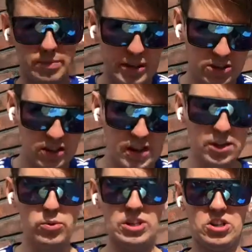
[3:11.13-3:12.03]
because the
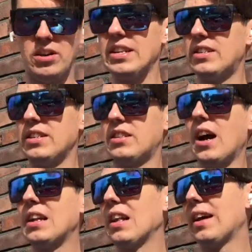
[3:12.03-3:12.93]
intuition is
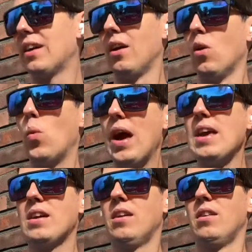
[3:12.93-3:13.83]
kind of like
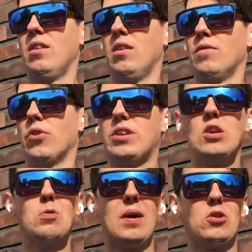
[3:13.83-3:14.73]
way for
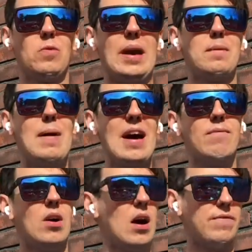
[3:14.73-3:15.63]
human to make
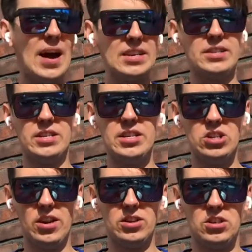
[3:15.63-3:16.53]
fast
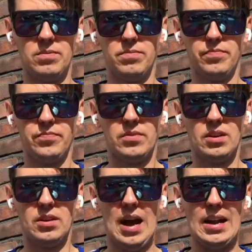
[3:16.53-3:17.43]
decisions
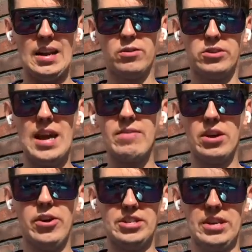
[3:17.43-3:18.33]
and to save
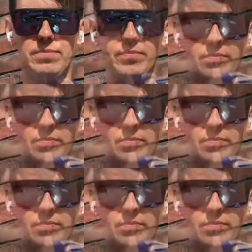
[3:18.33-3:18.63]
energy.